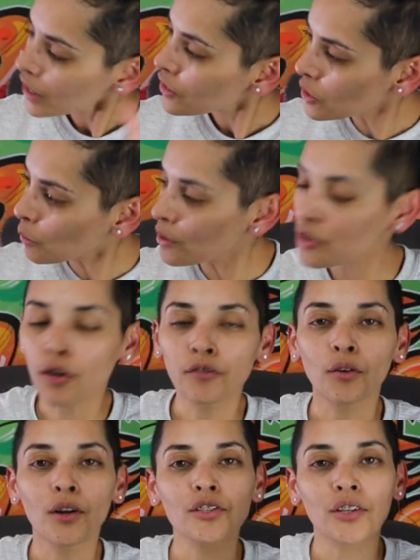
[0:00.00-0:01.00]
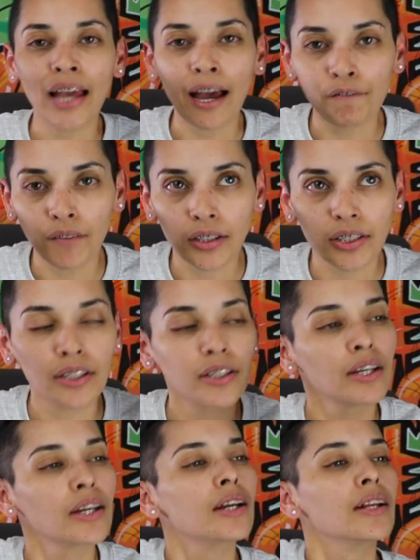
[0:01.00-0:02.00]
so on and so forth. So, yeah, I felt it.
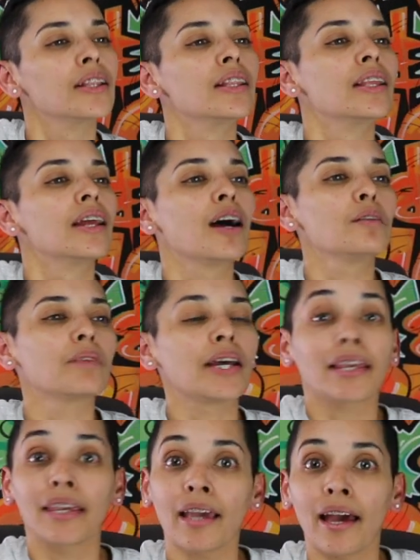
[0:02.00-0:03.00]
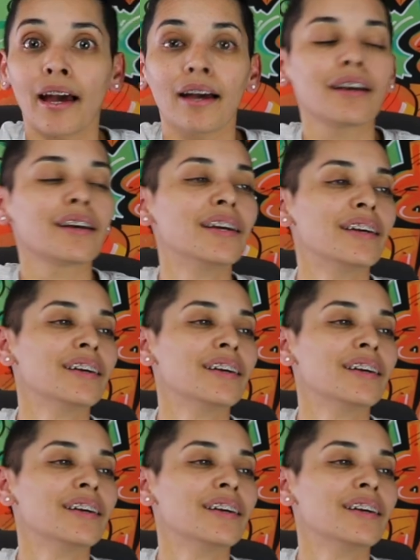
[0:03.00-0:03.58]
I'm like, yeah.